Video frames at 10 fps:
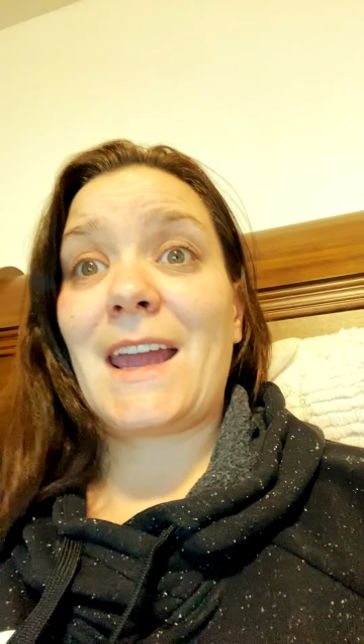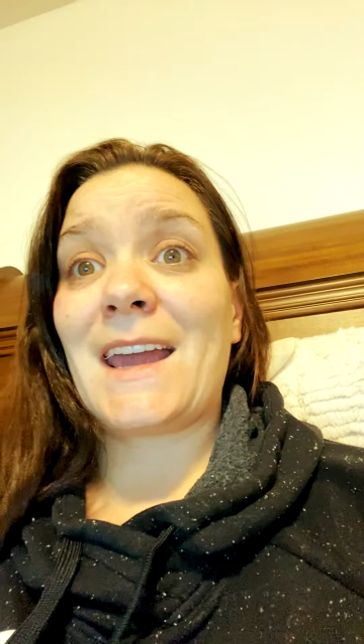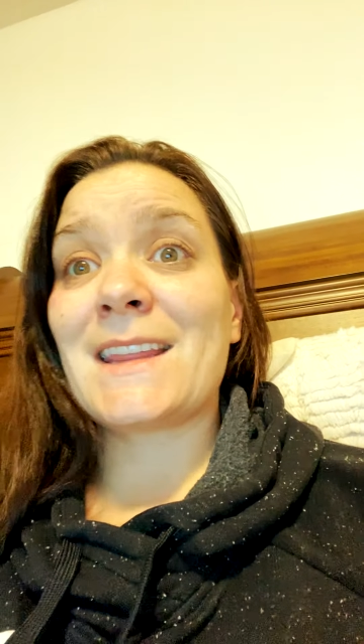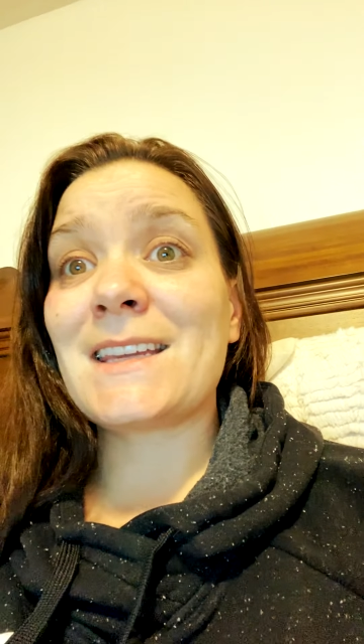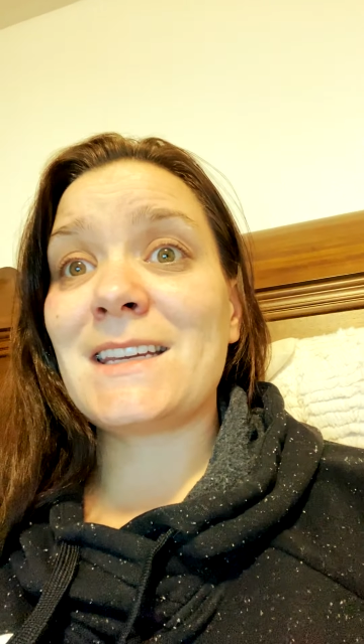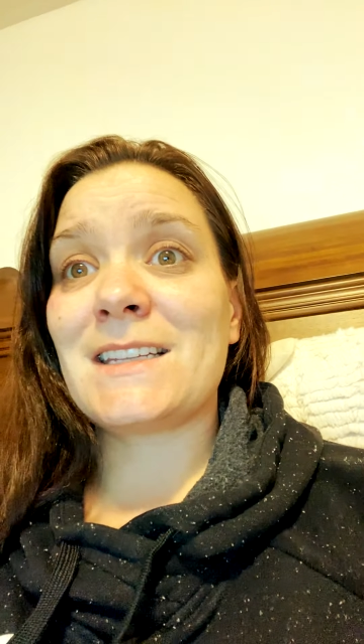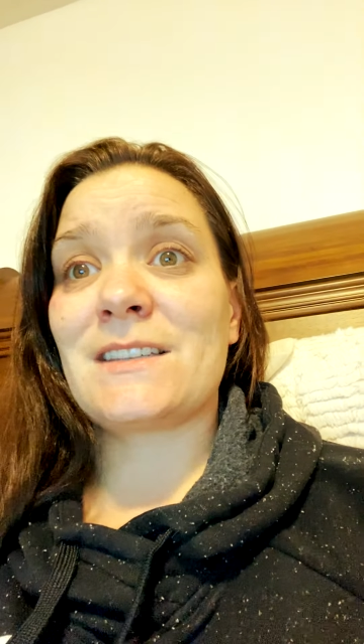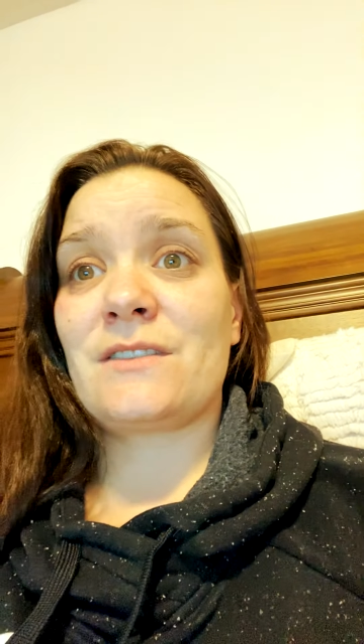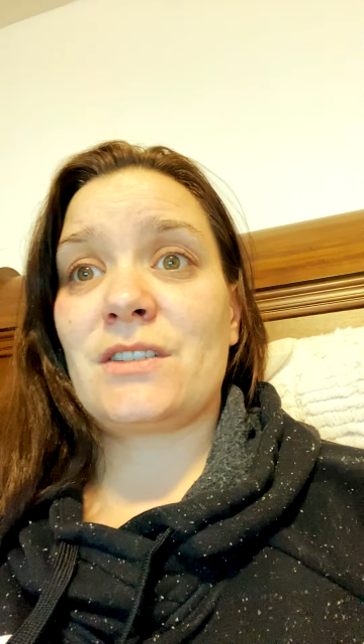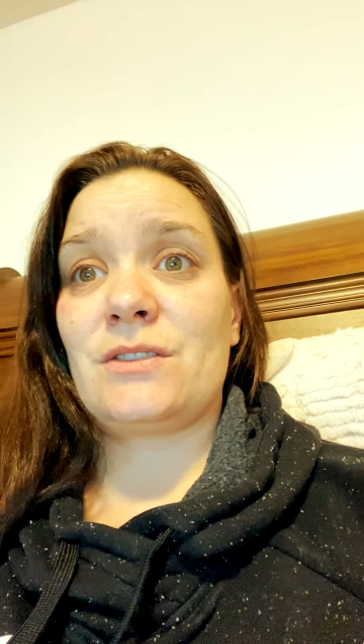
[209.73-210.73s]
and the
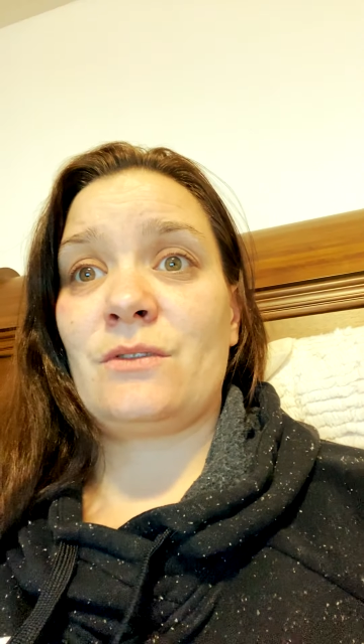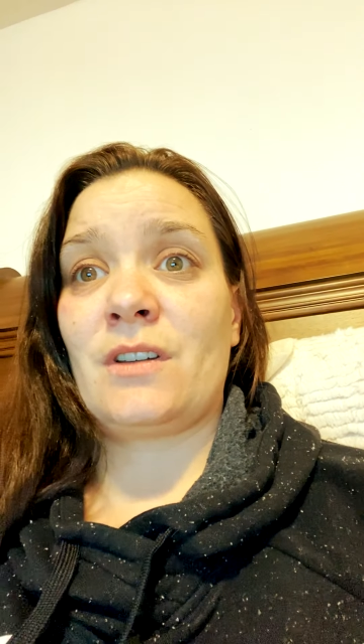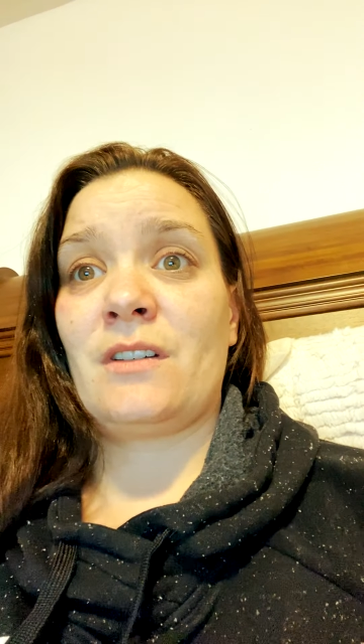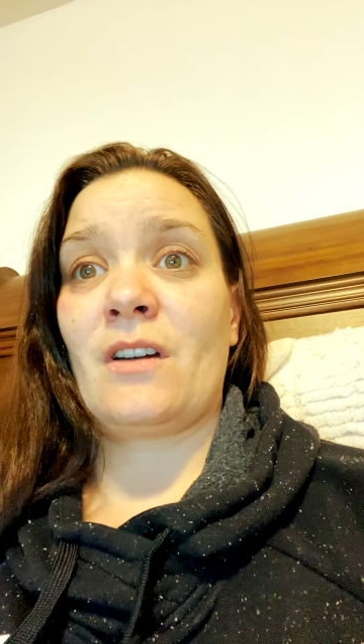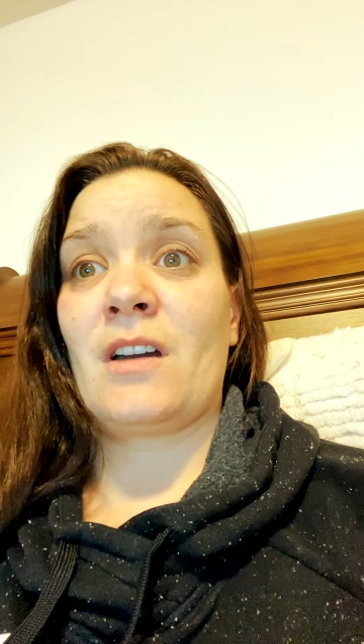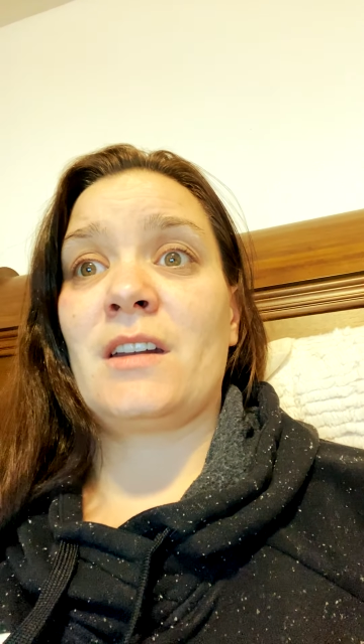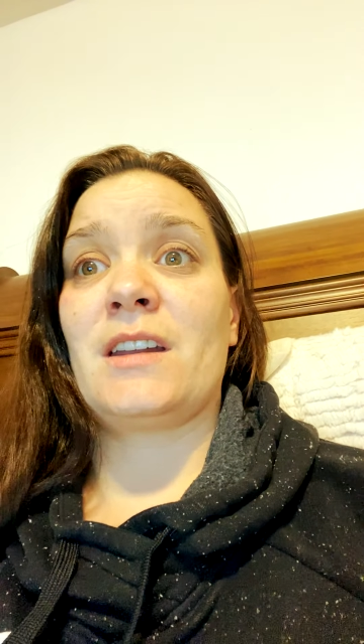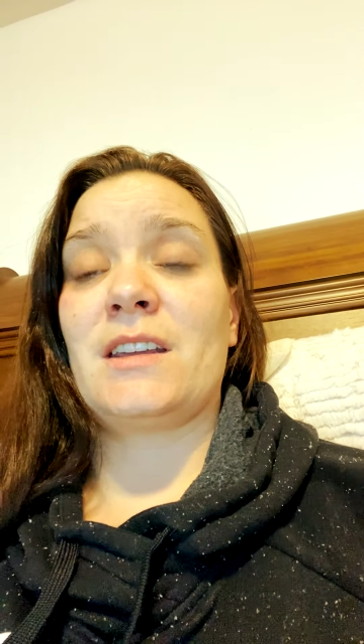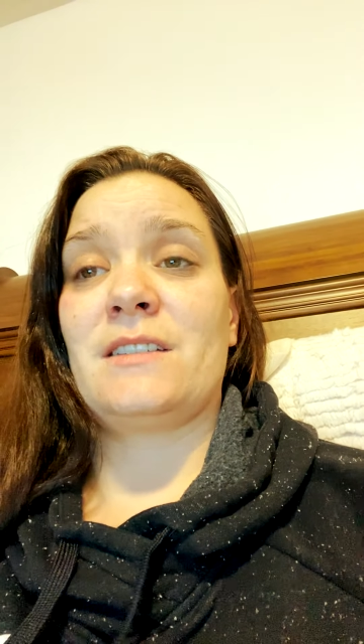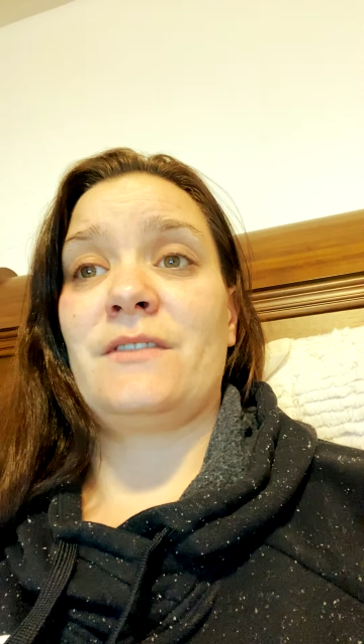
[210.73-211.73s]
needs of the student on
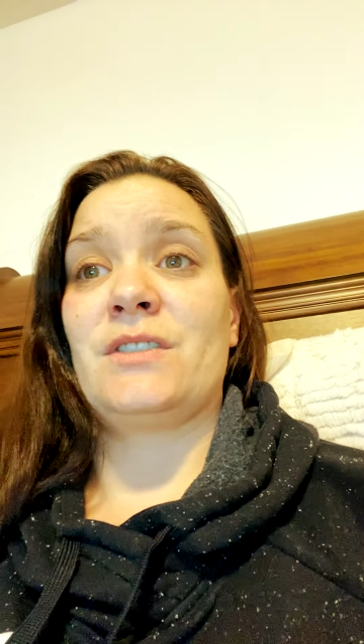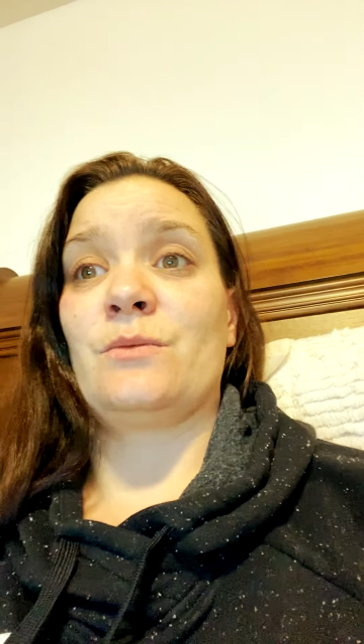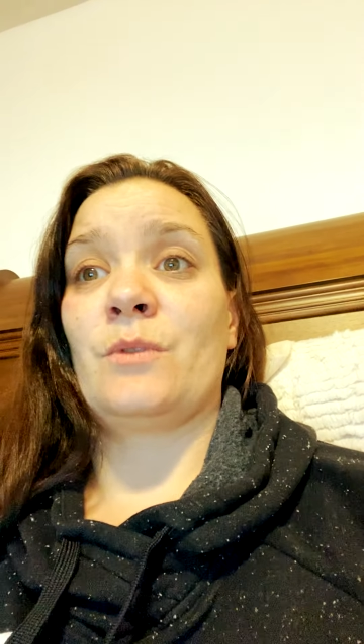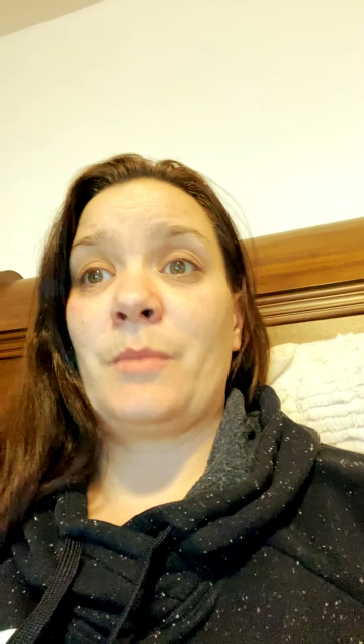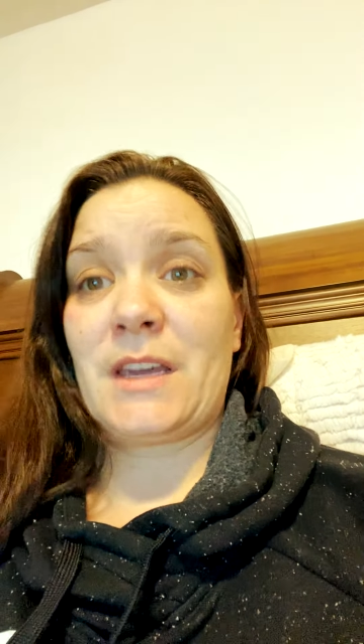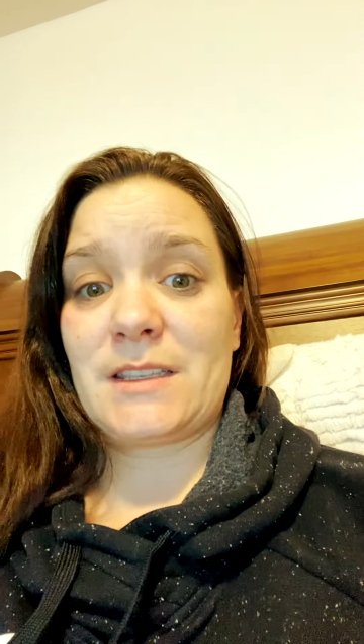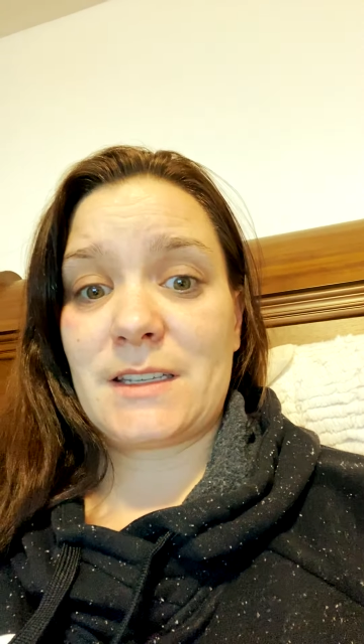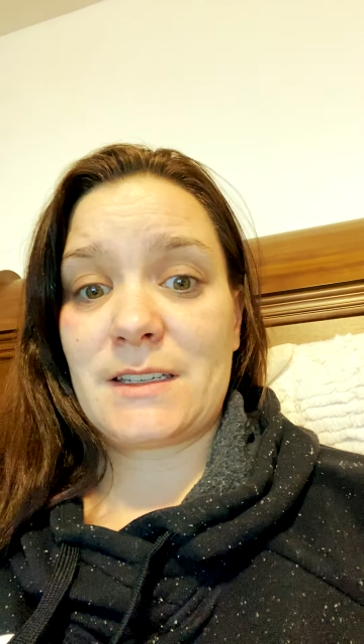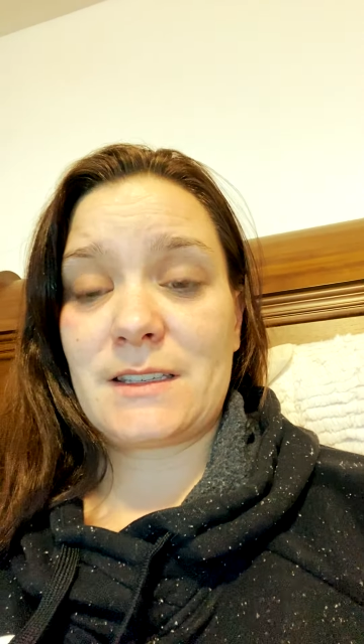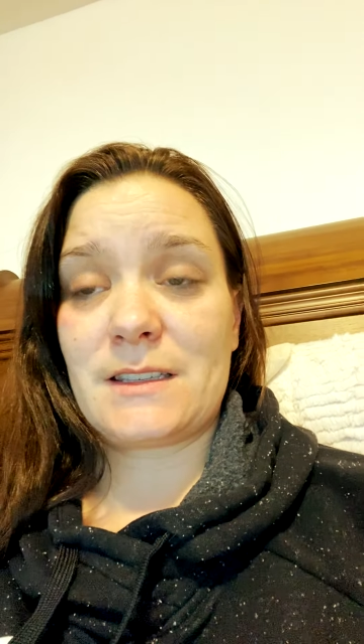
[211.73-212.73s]
an individual
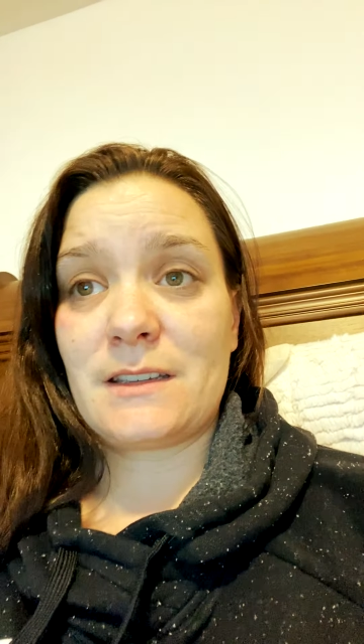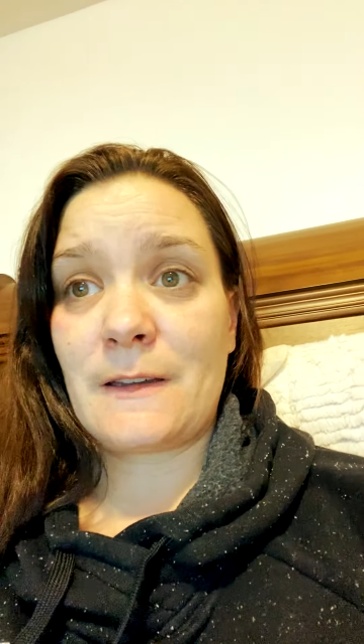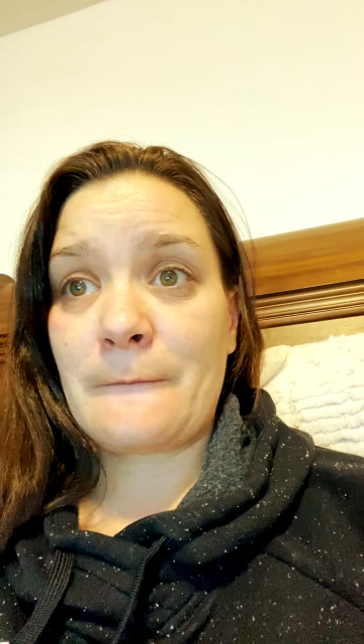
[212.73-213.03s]
basis.